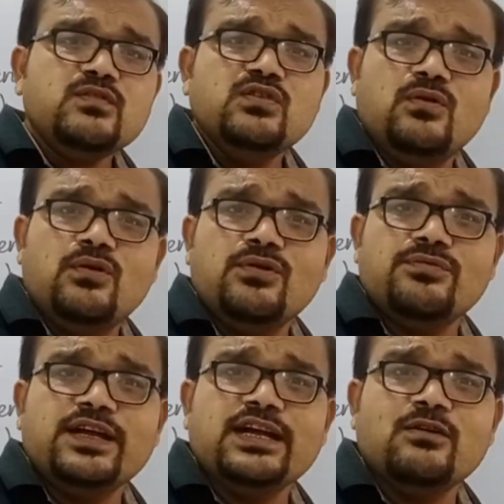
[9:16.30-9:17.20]
or
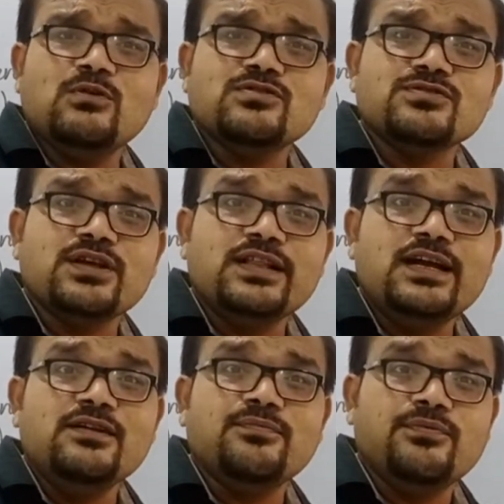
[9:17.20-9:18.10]
we can also say
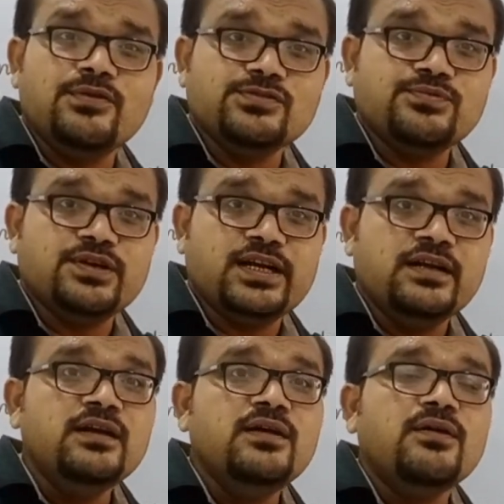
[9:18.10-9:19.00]
that phosphorane
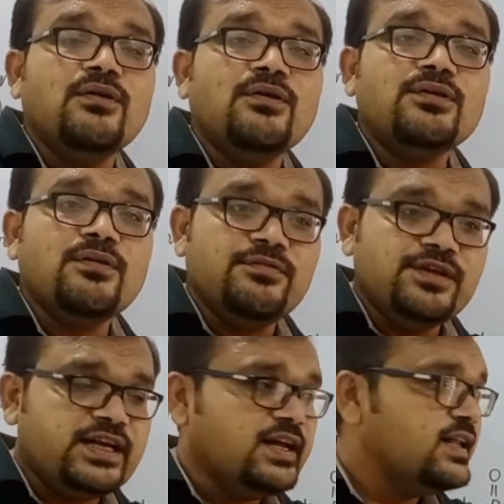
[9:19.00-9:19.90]
or
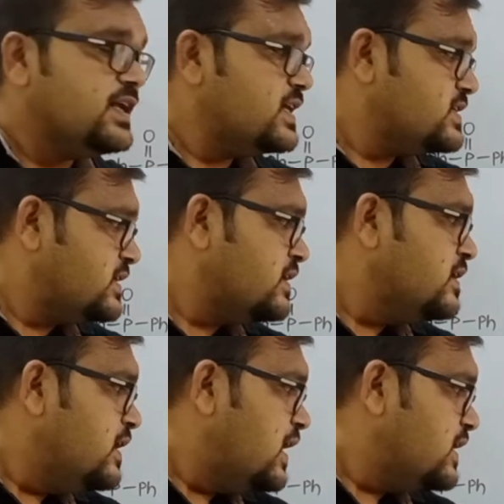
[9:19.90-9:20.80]
Wittig reagent,
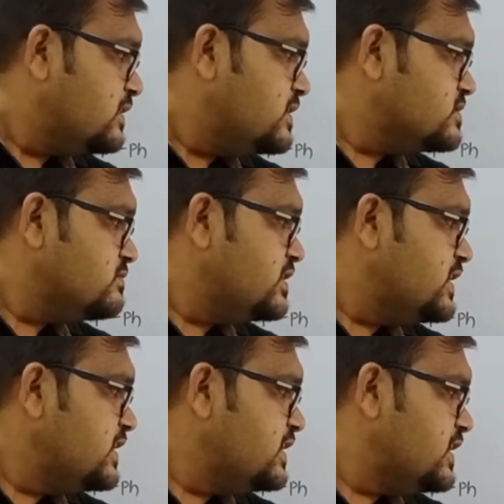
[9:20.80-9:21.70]
and this
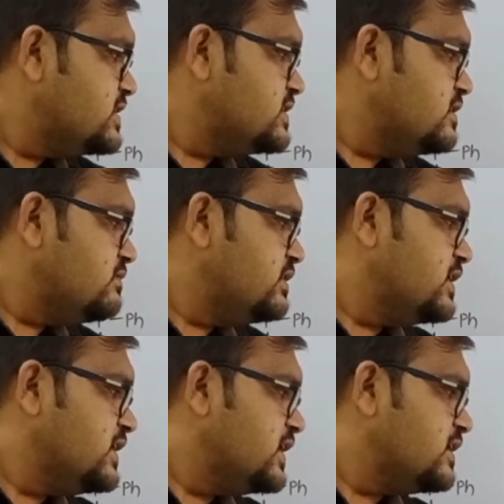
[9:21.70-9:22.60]
Wittig reagent will
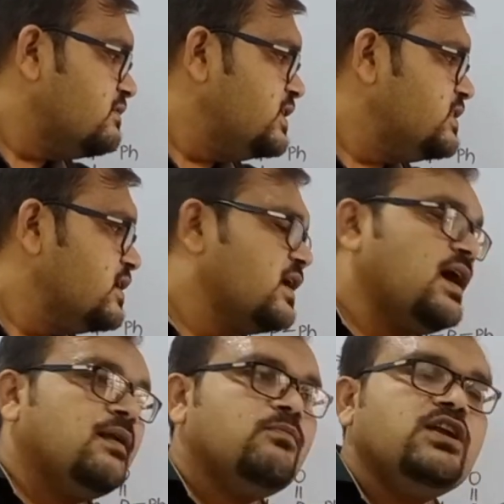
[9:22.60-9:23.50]
react with
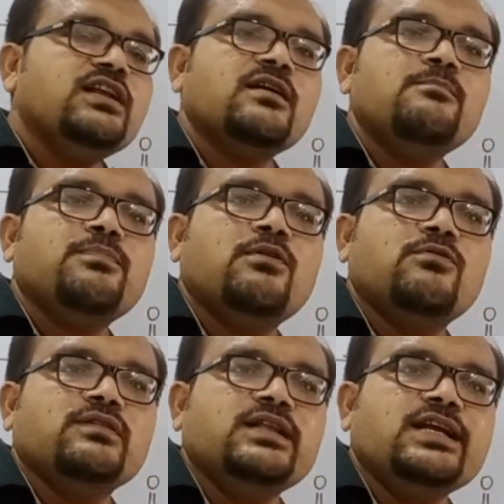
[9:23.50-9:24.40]
carbonyl
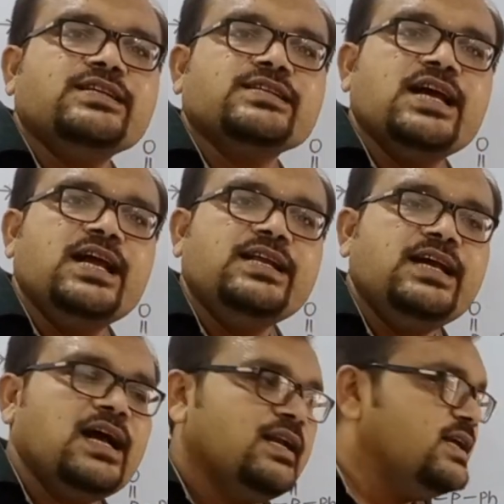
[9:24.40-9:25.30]
compound, that is any
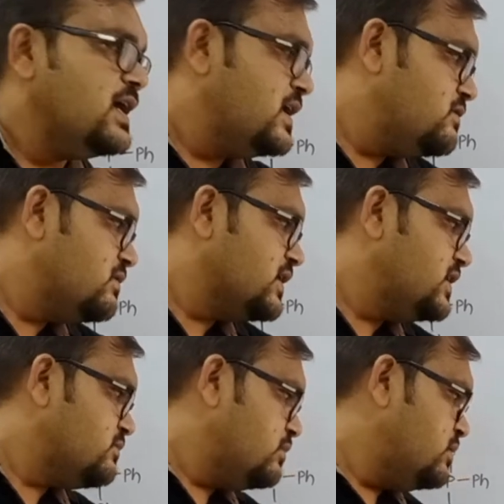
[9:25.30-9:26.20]
aldehyde or
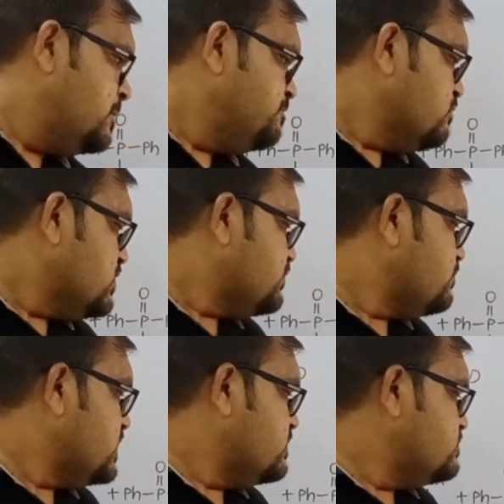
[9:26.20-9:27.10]
ketone, to
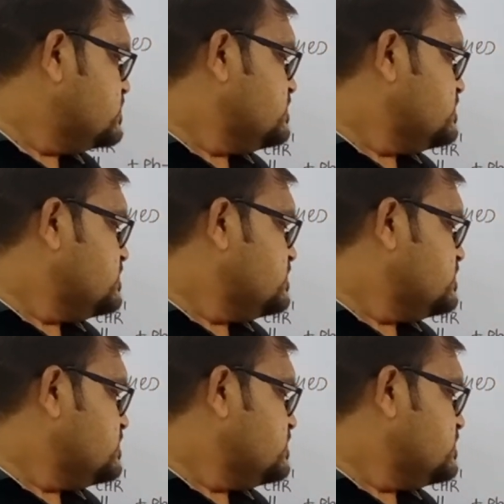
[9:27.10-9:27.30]
give